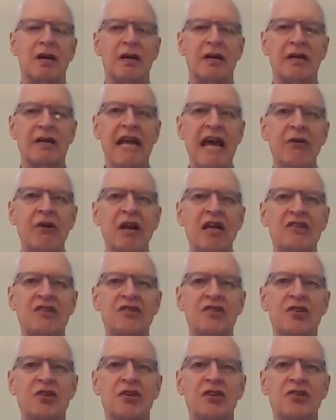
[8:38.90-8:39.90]
Now let's
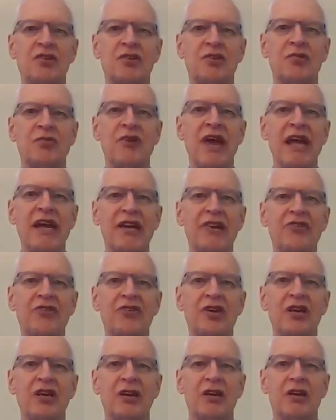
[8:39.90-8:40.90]
turn to the
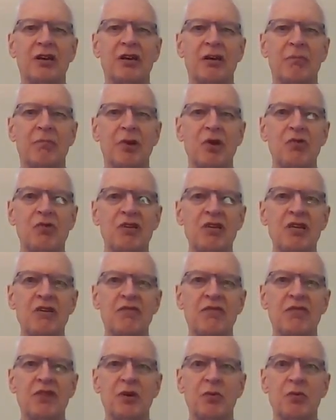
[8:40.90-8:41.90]
regulatory
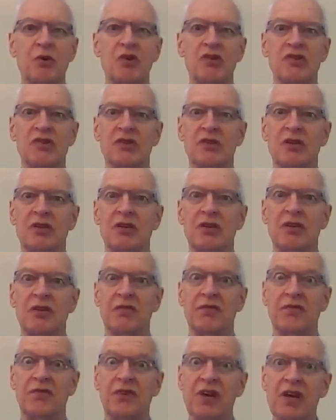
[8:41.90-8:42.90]
motif that was the
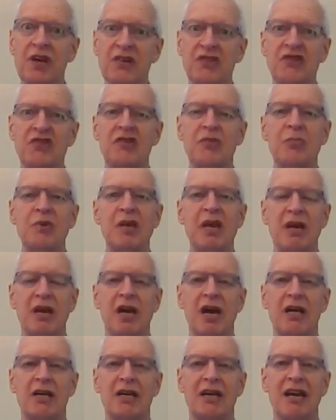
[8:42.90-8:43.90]
first to be
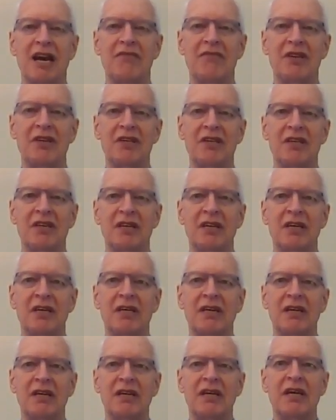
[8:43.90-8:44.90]
uncovered,
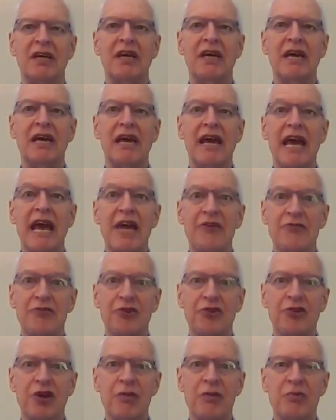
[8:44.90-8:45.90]

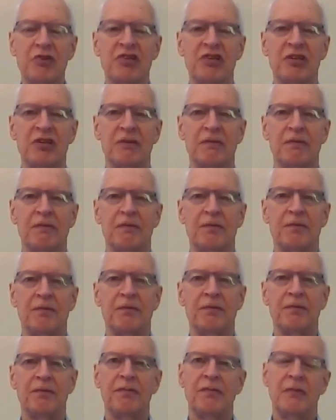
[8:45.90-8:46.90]
heterochromatin
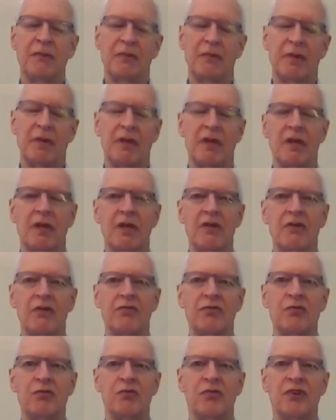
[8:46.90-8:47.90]
in the
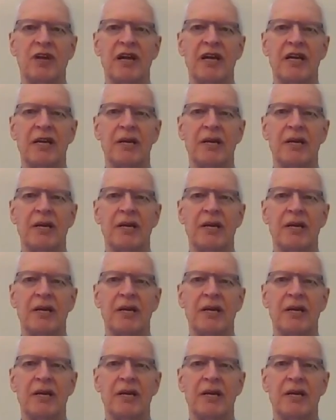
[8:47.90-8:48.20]
fruit fly.